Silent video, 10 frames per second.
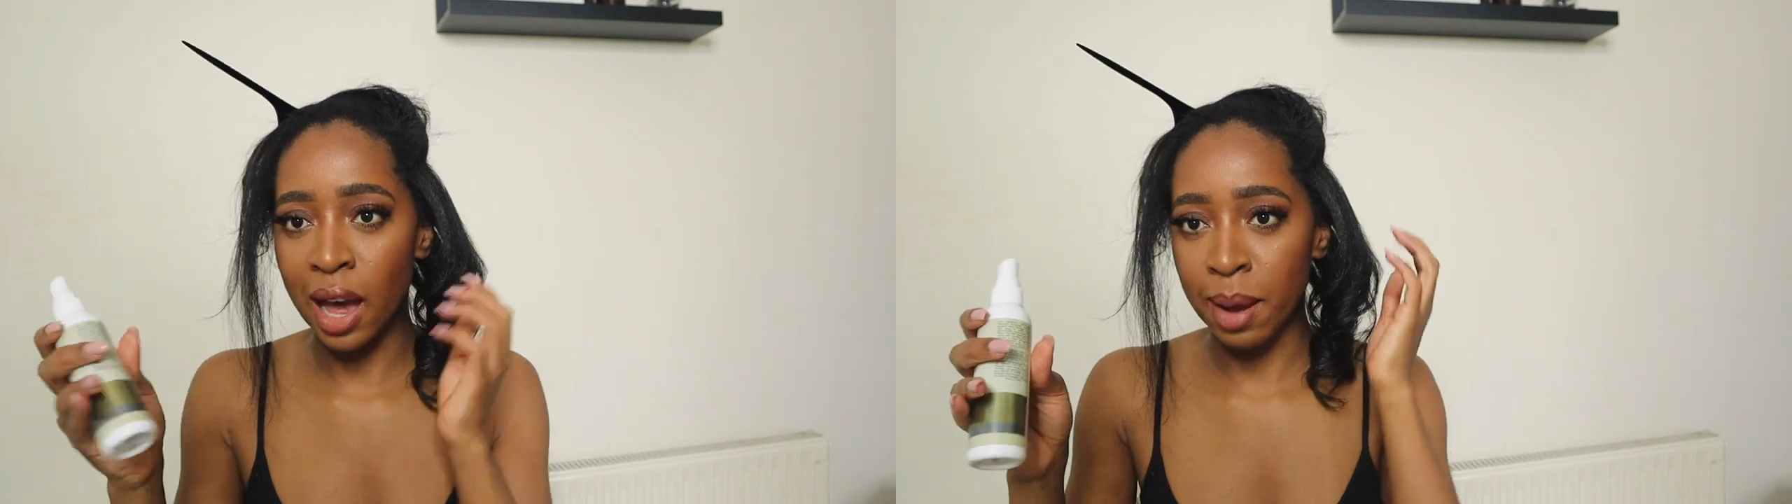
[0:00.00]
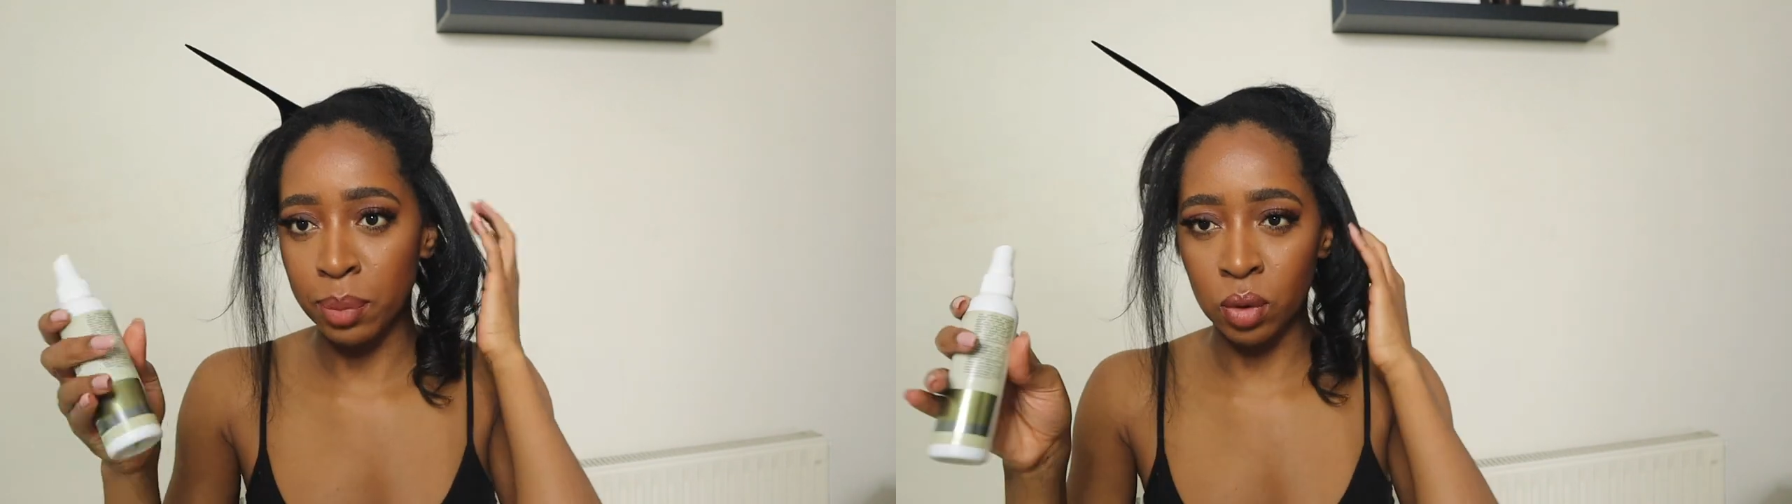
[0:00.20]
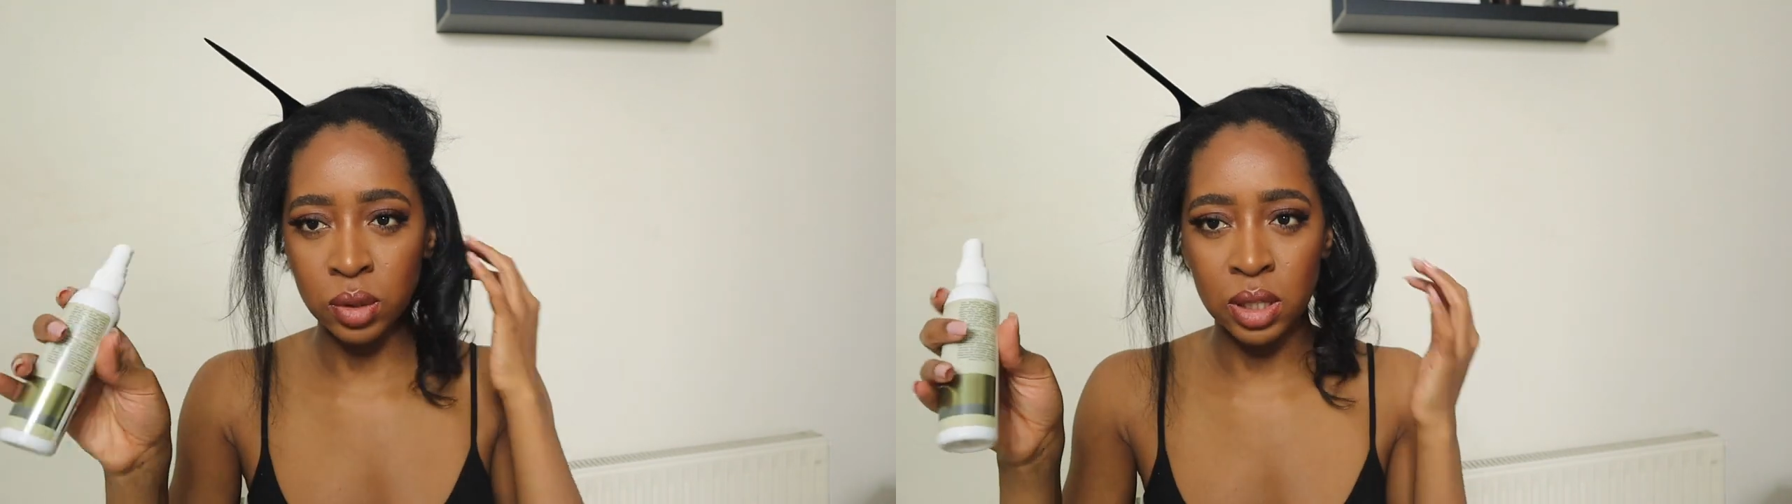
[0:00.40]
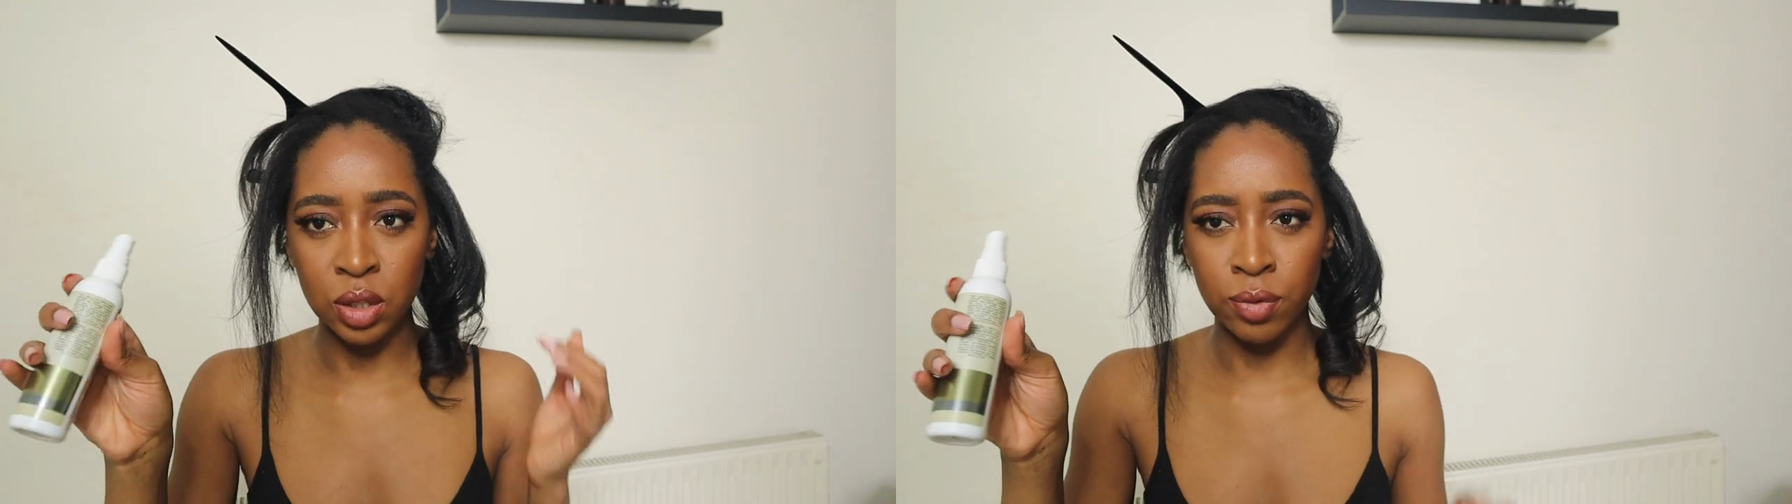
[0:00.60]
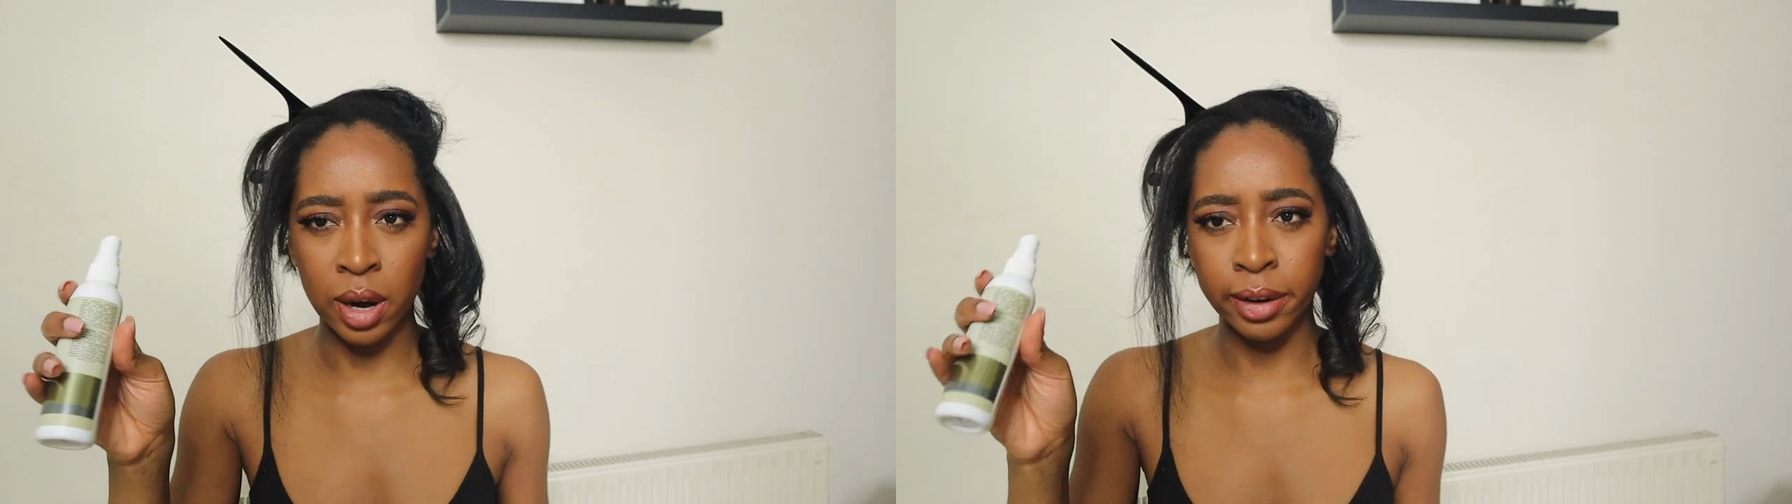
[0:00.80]
And because this
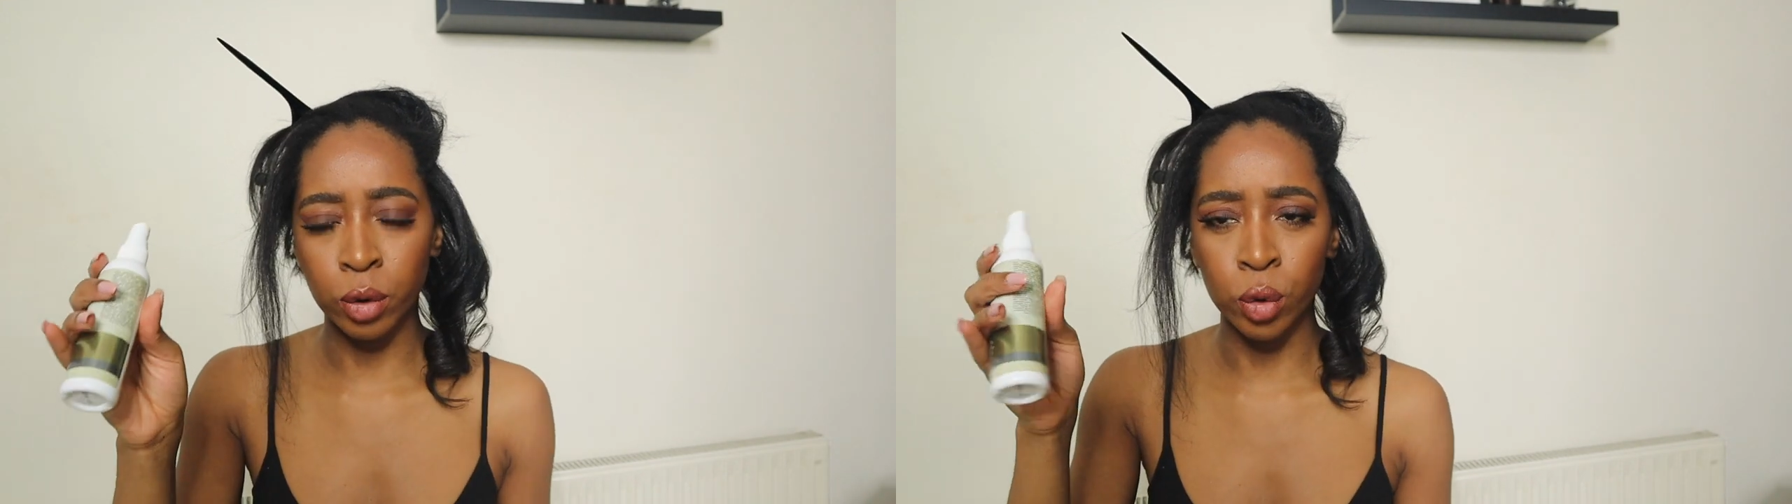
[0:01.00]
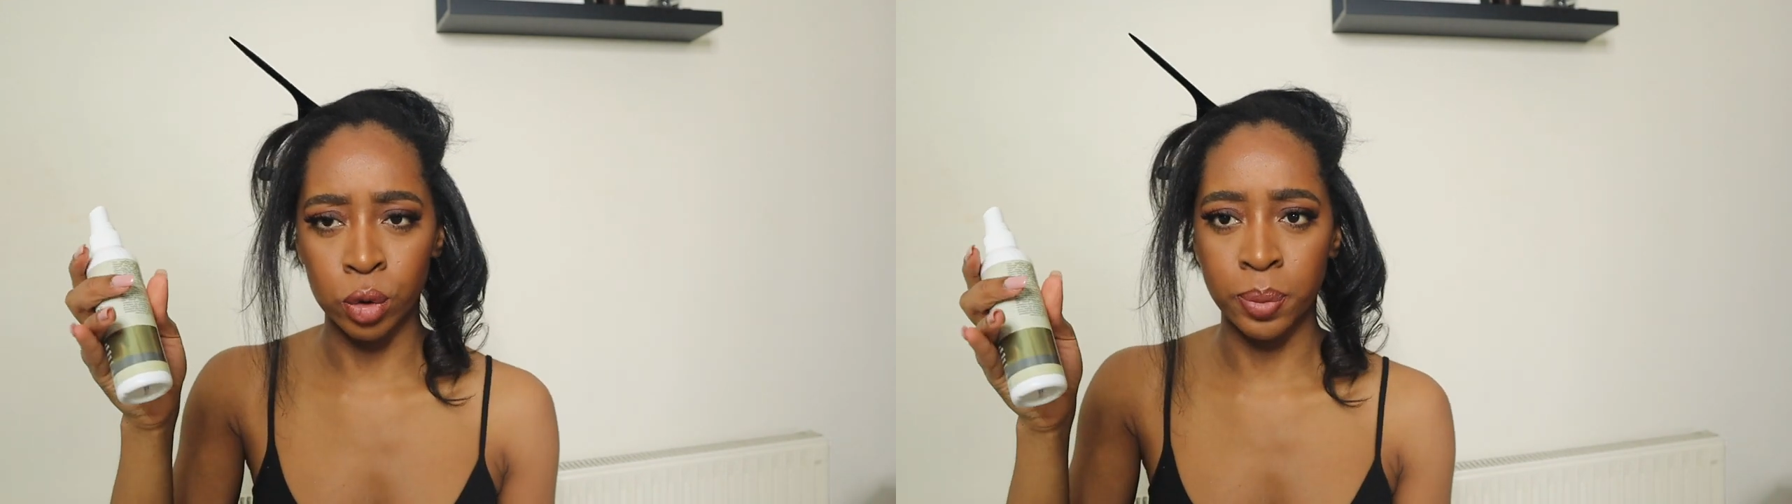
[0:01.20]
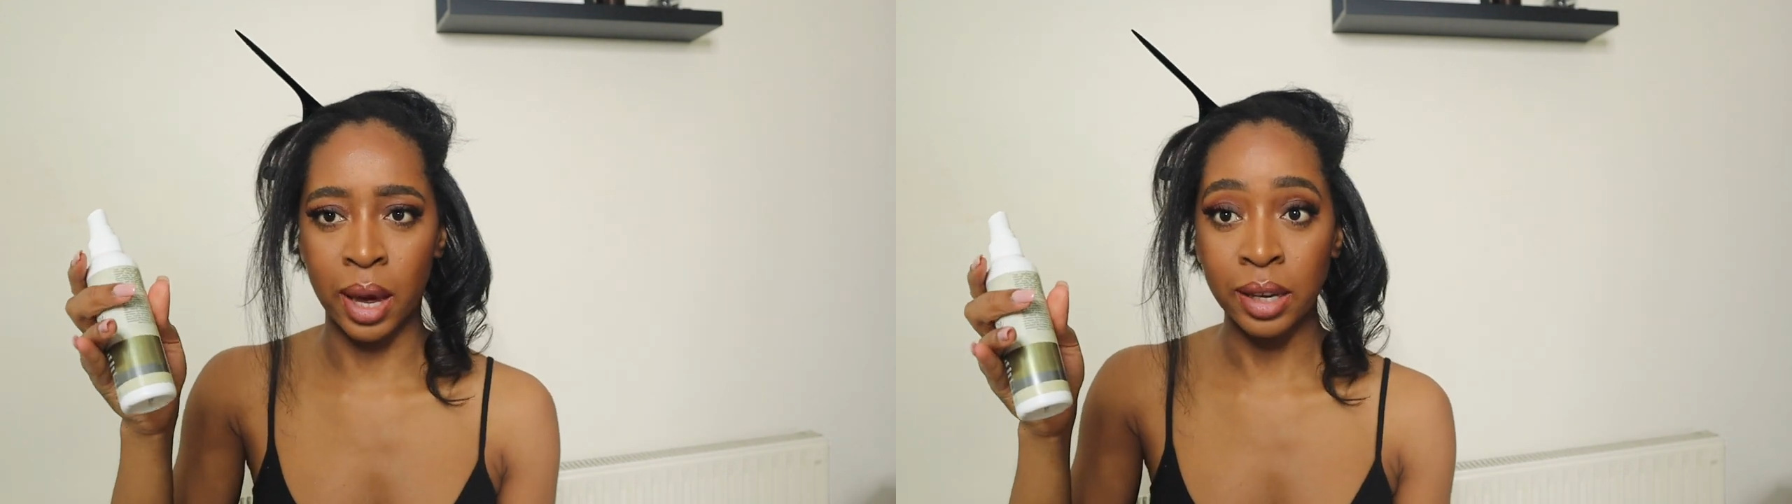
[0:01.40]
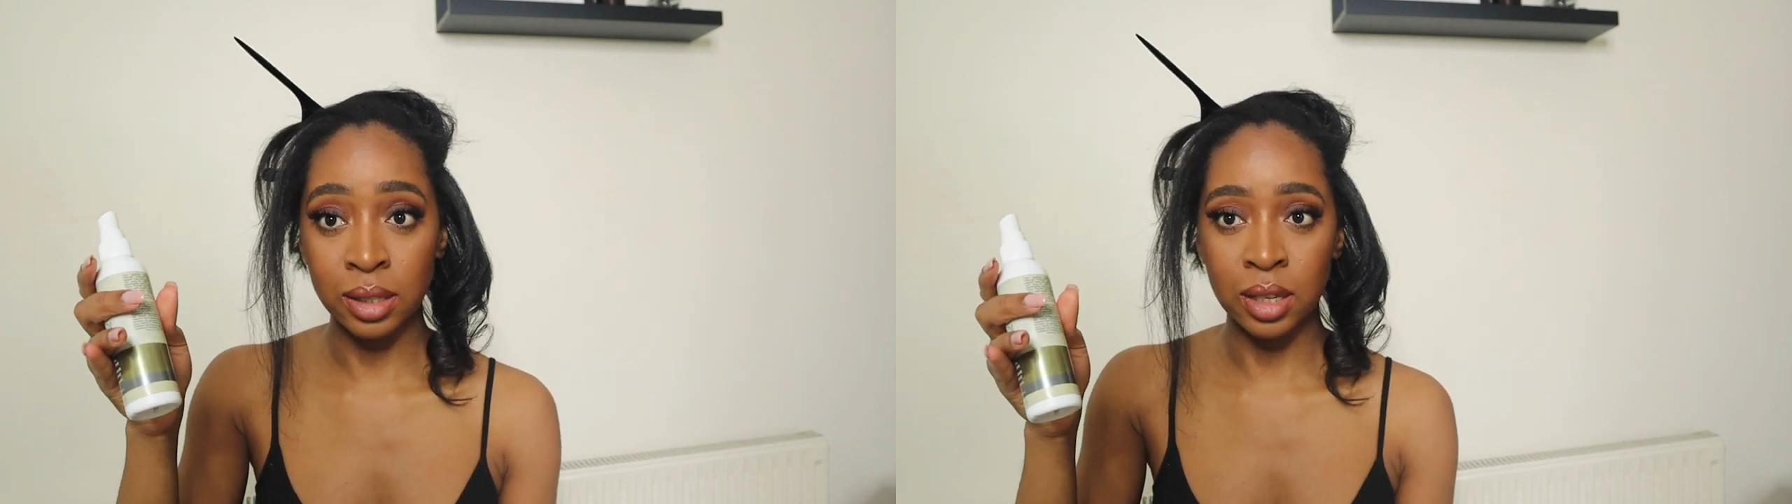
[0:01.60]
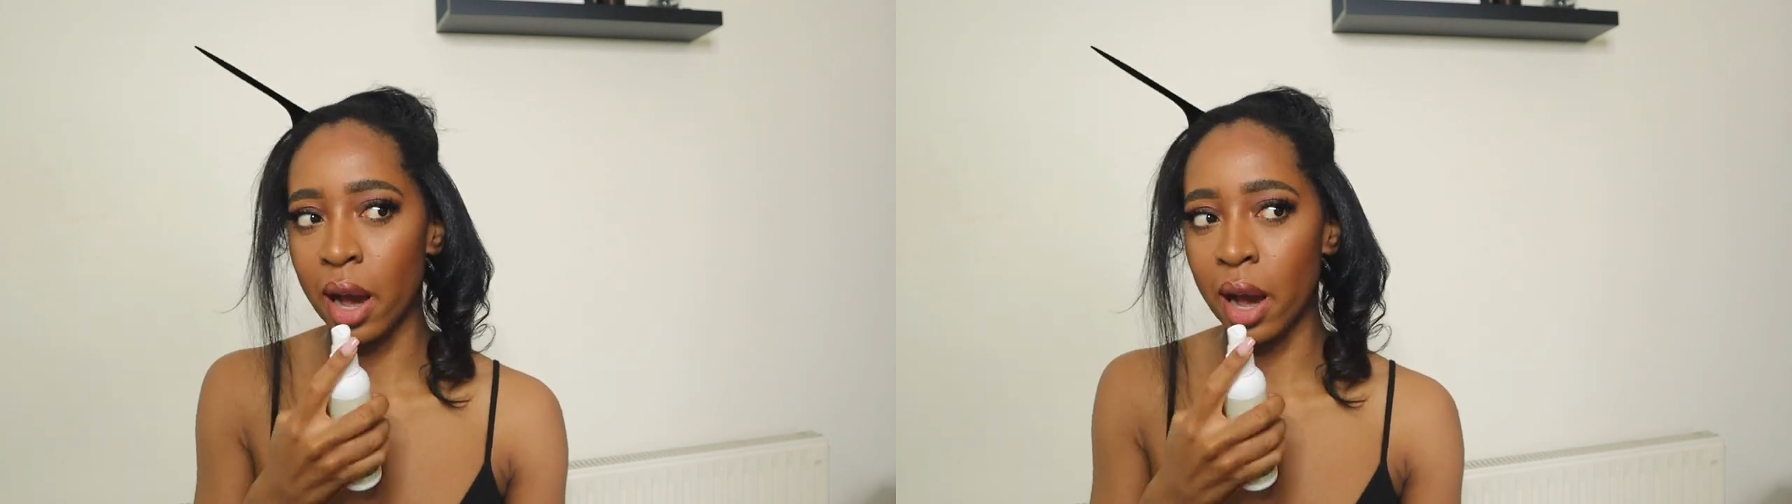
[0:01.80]
is very oil based,